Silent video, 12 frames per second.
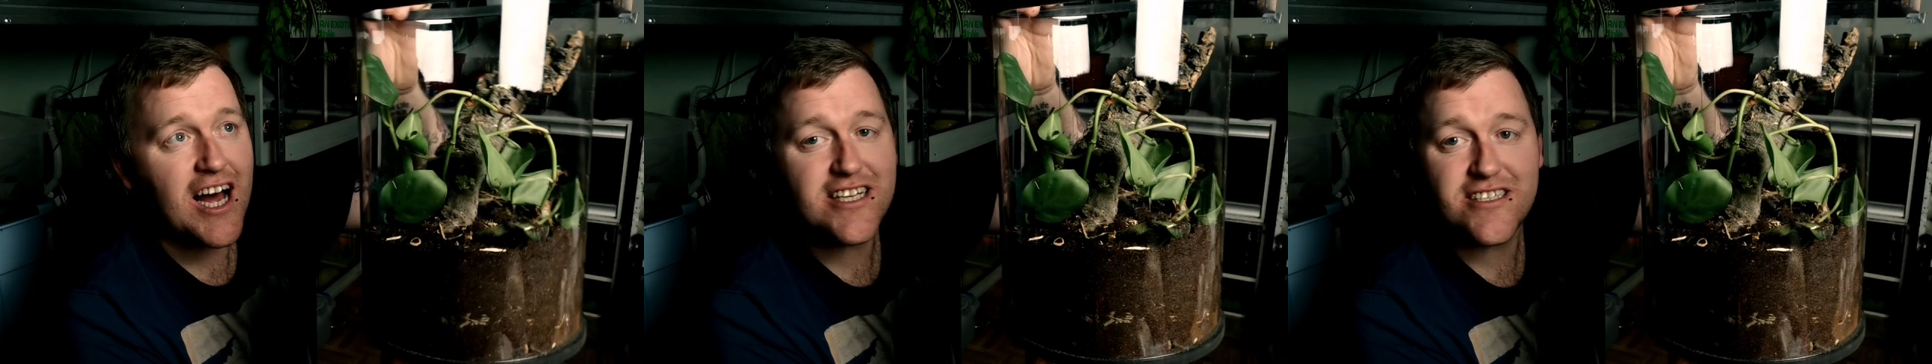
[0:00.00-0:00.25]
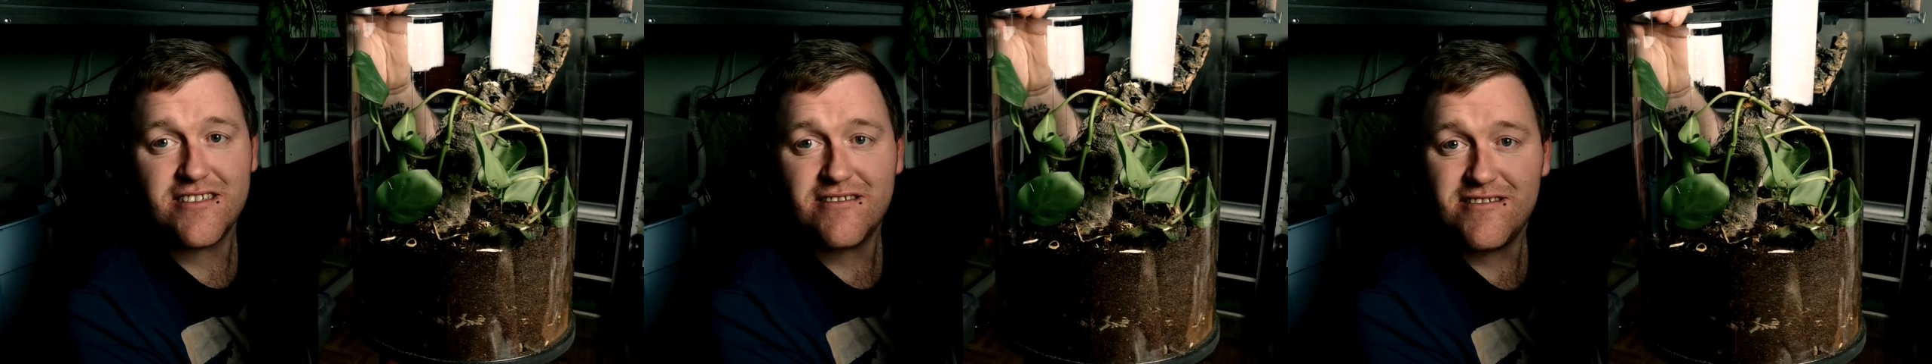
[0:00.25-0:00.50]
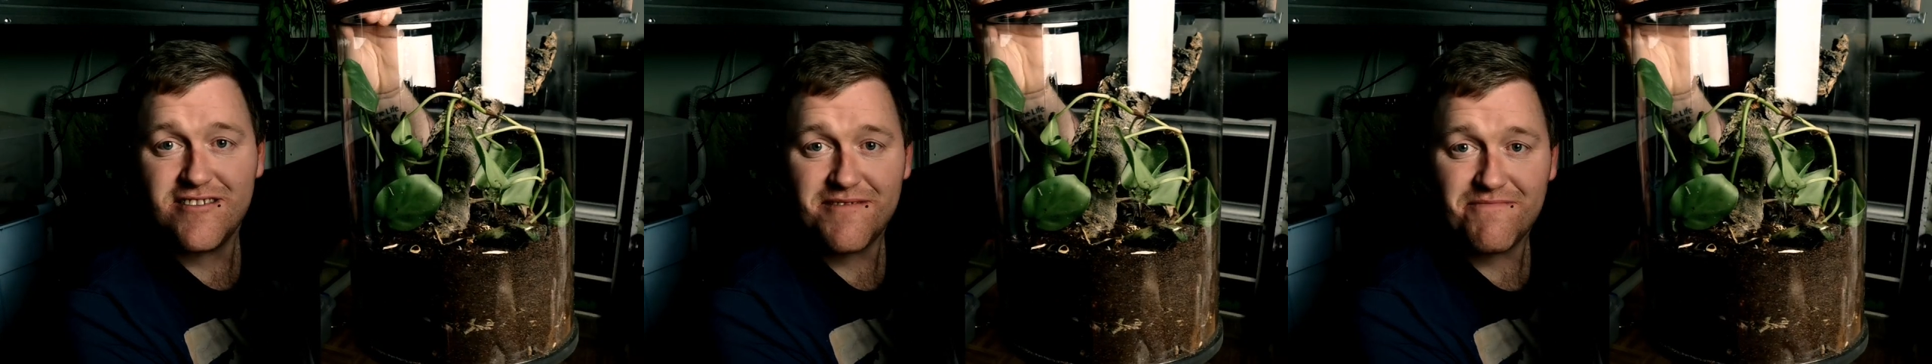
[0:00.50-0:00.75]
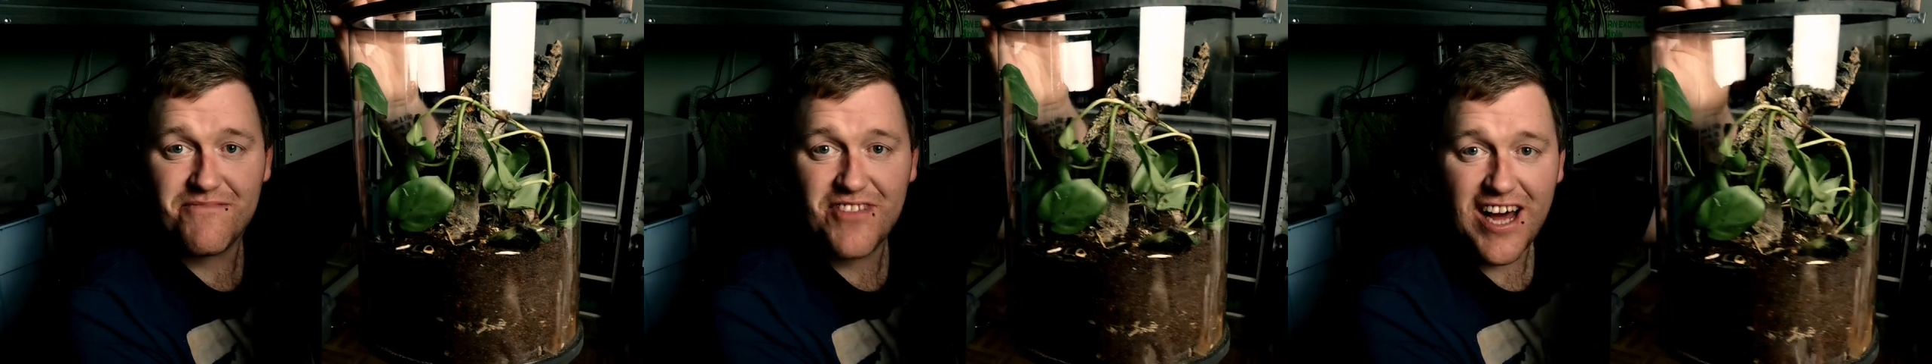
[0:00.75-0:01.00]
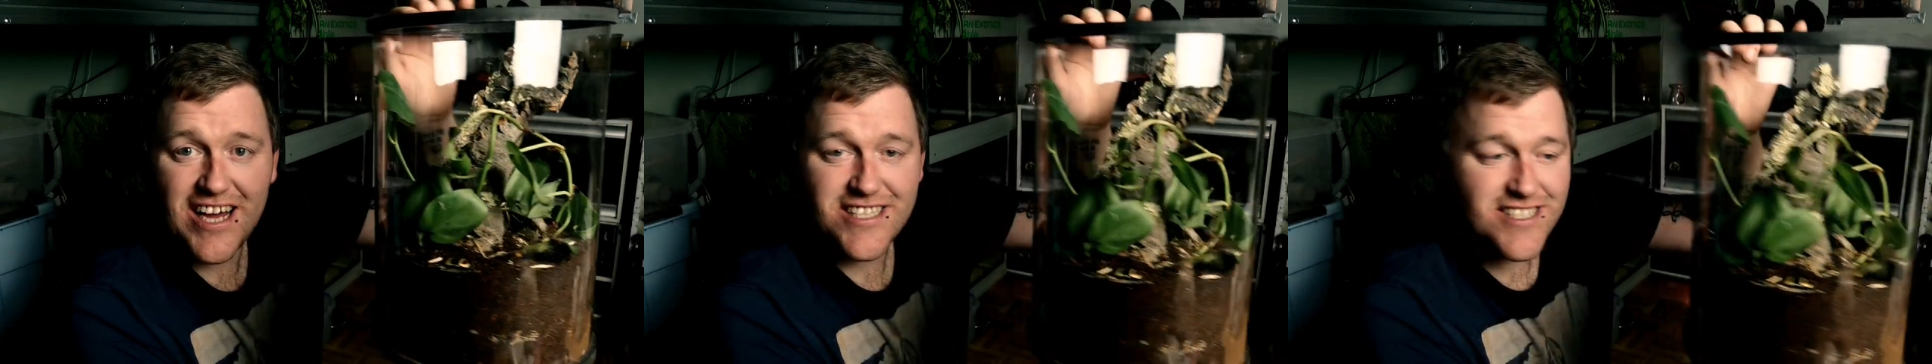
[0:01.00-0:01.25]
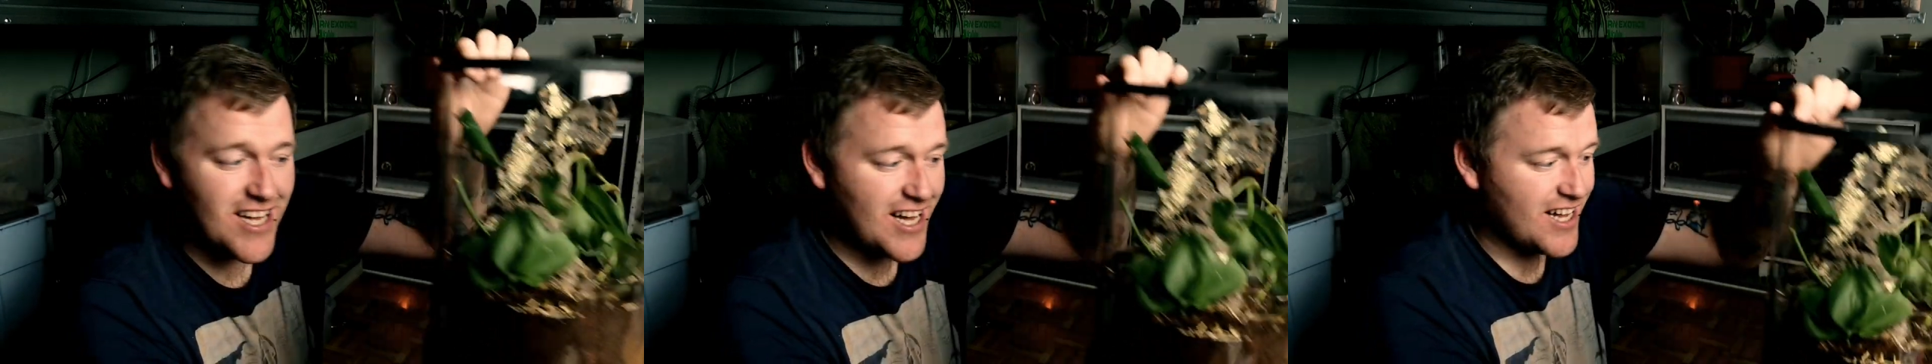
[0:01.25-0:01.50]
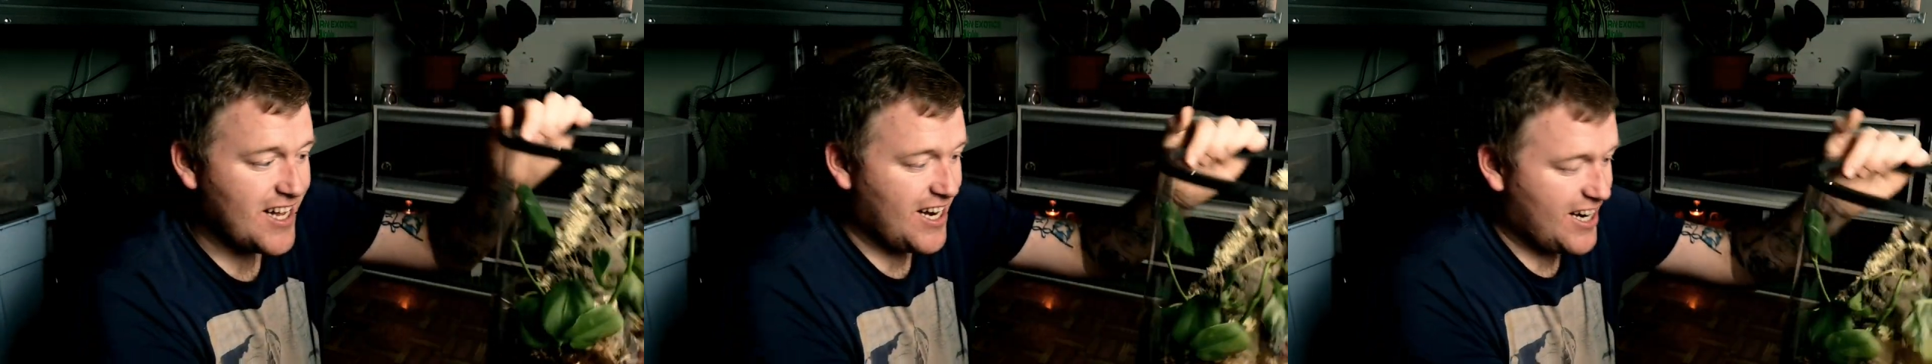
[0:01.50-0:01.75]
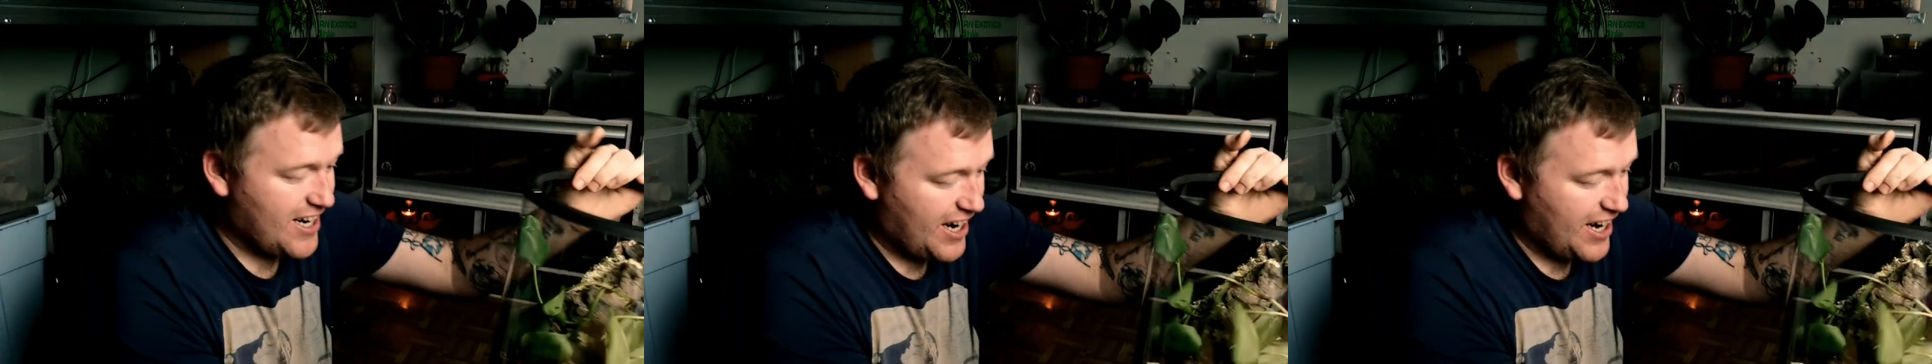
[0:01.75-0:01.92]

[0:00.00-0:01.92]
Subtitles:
And that is that.